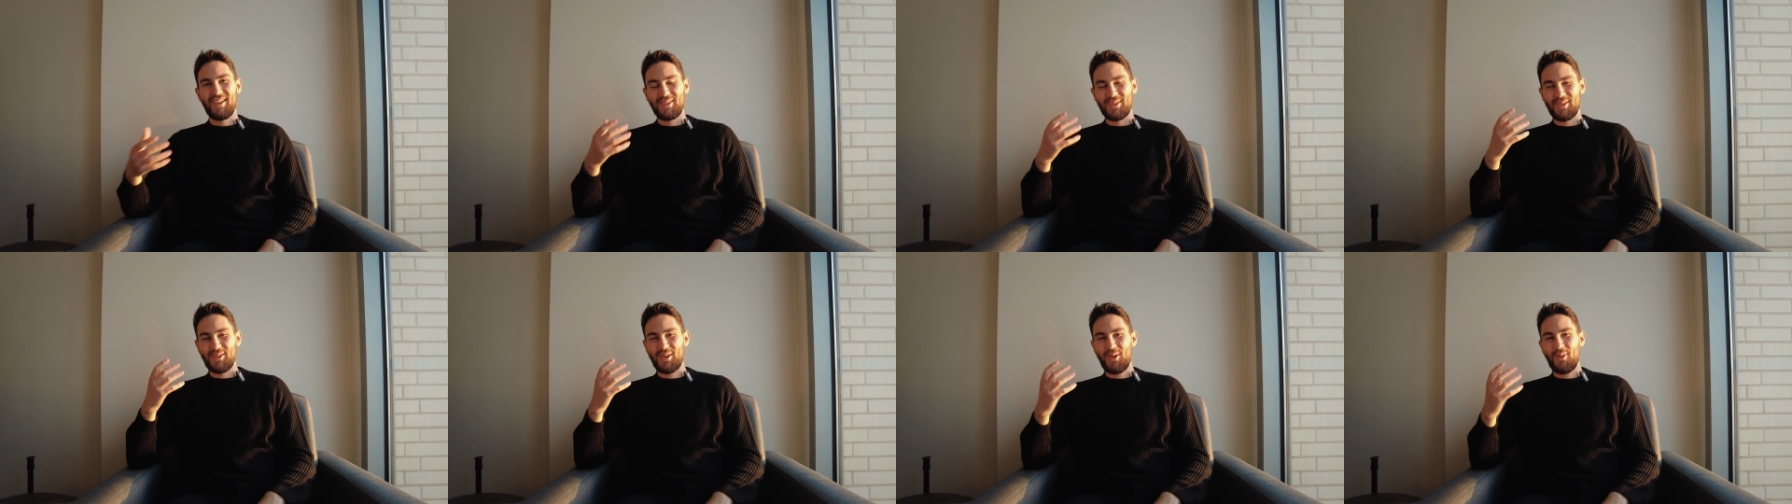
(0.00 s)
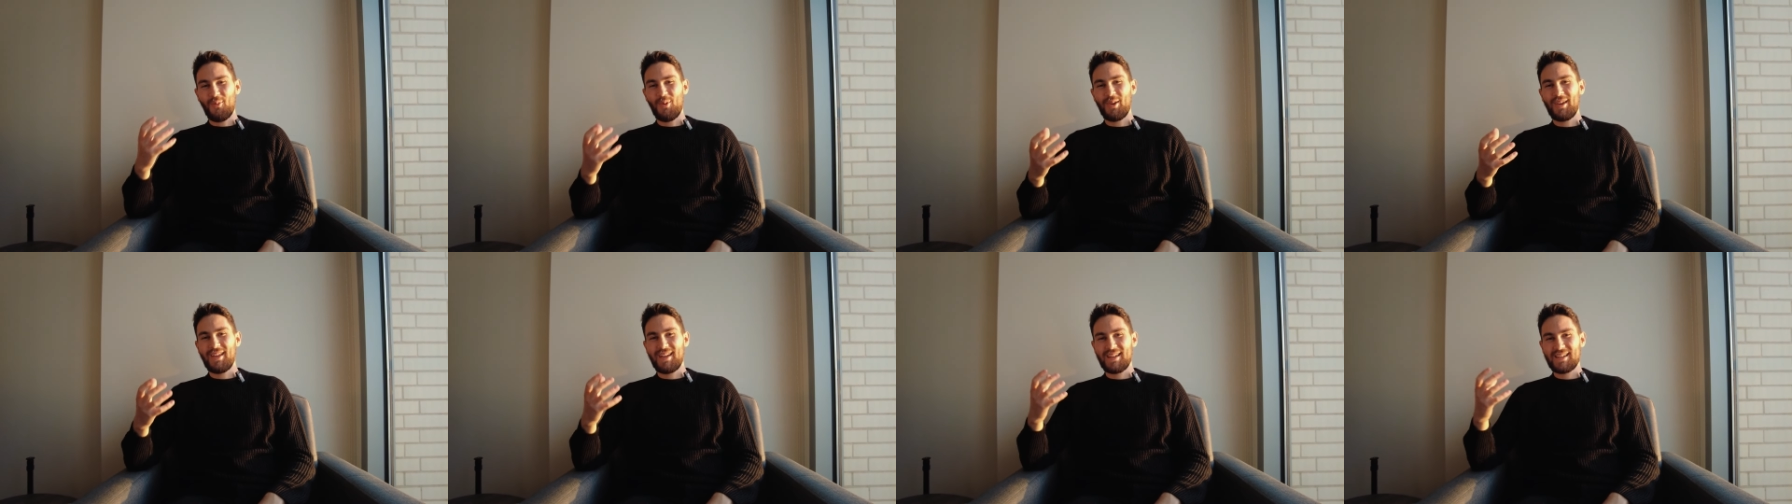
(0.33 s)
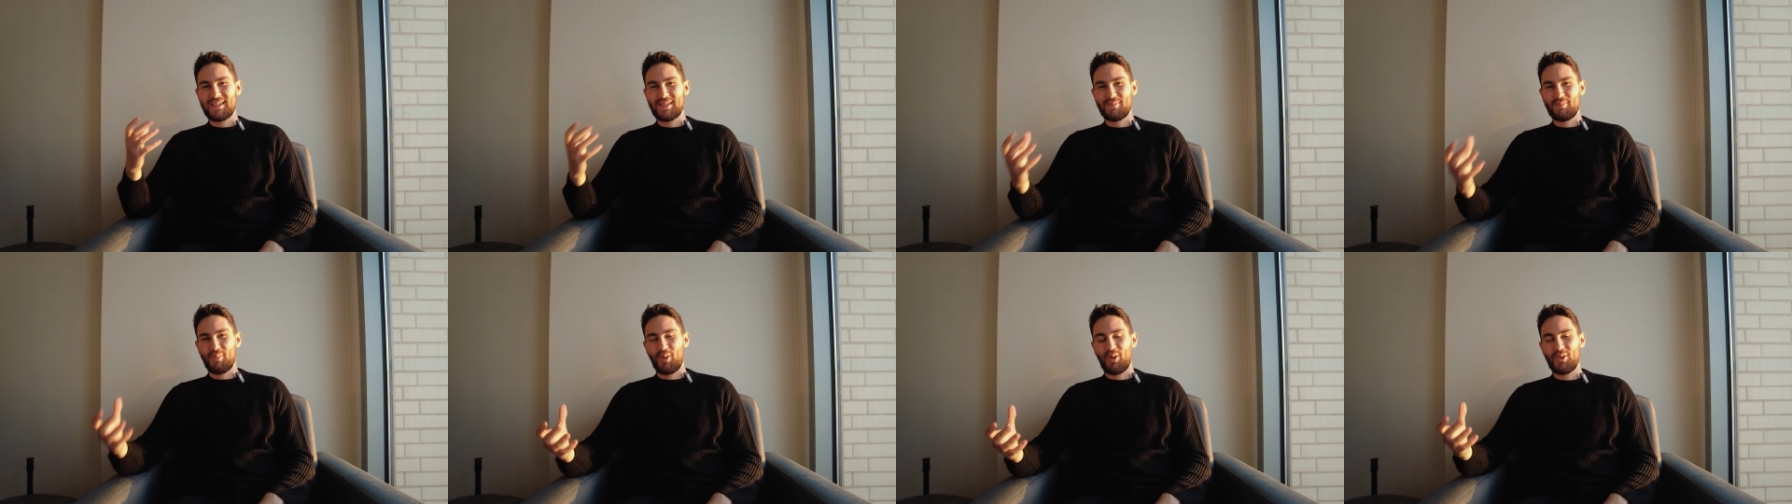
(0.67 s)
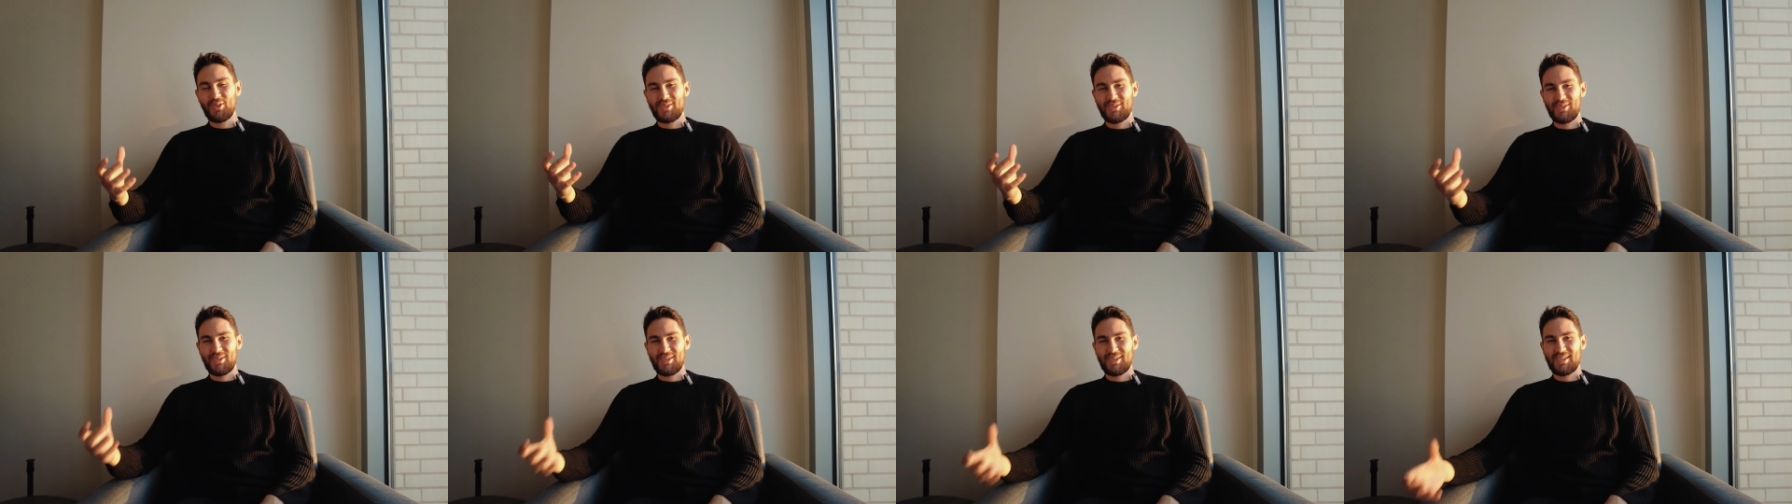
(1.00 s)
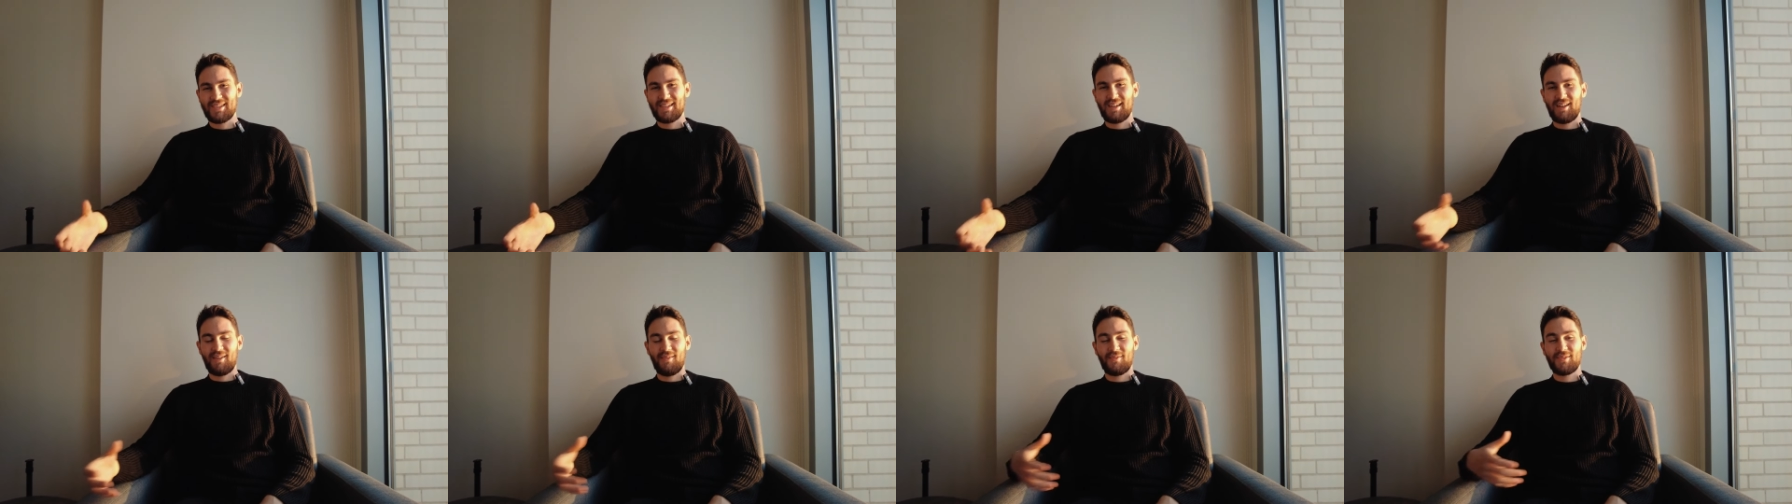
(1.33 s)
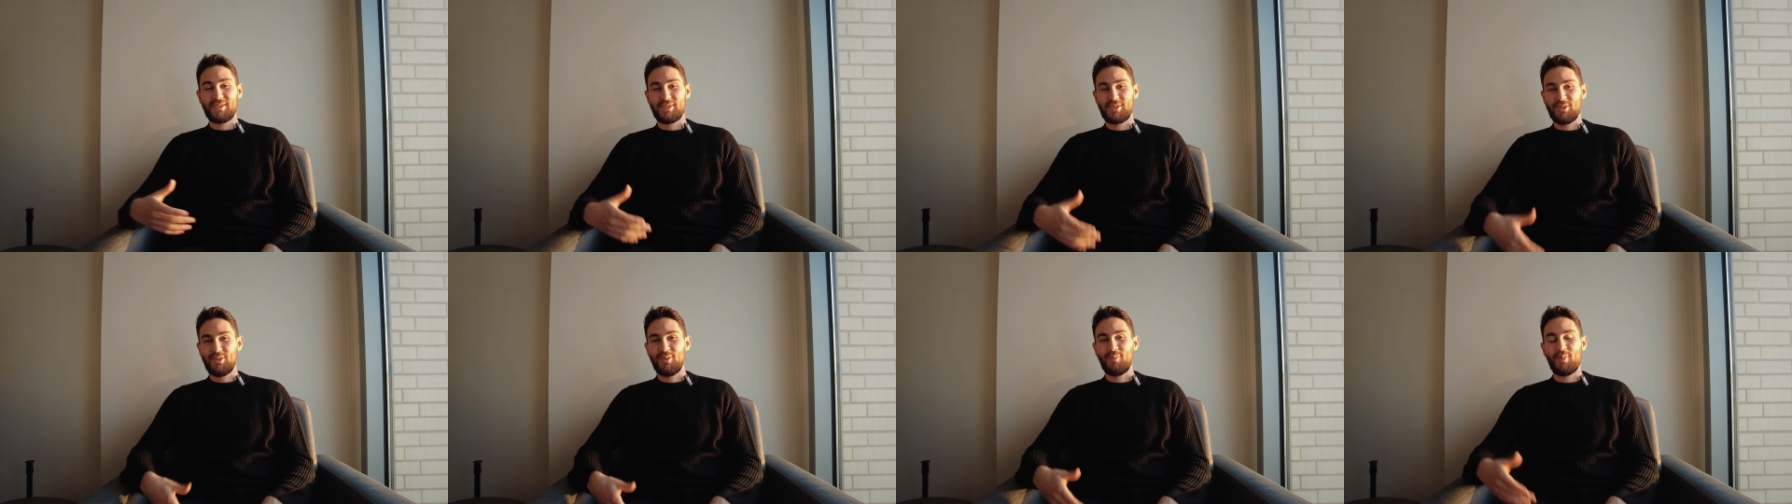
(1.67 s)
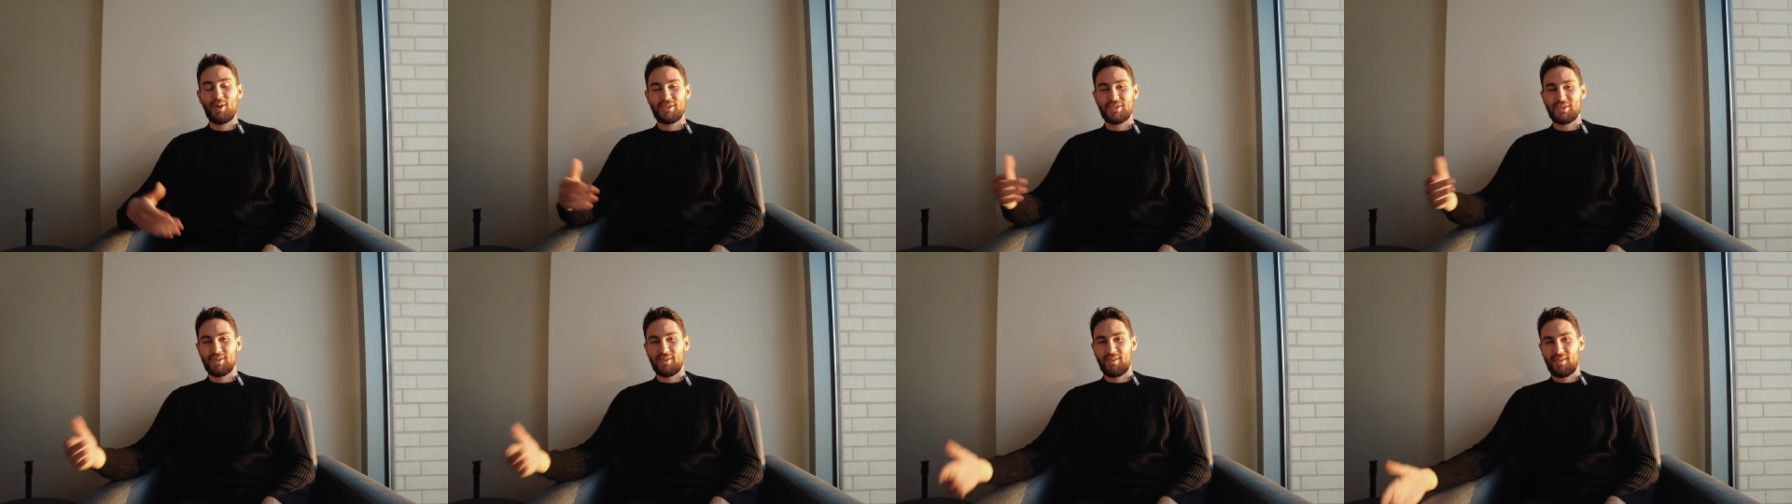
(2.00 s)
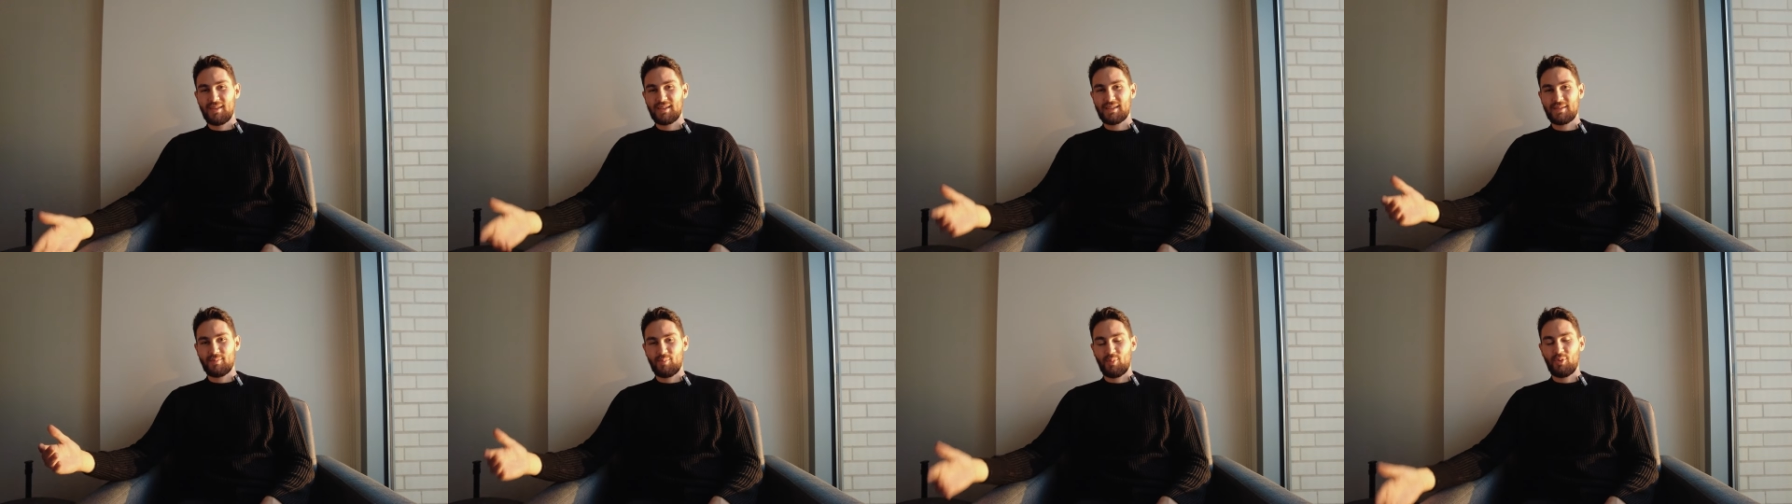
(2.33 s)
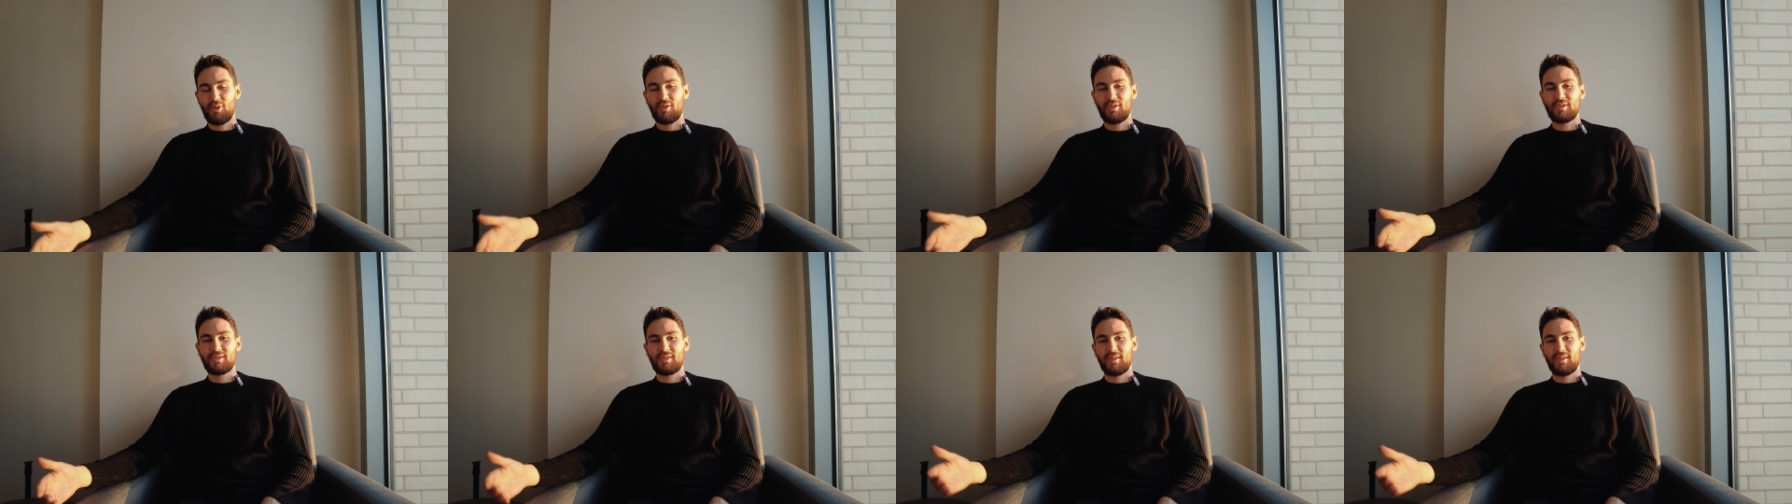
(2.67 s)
you don't want to expose yourself too much to this book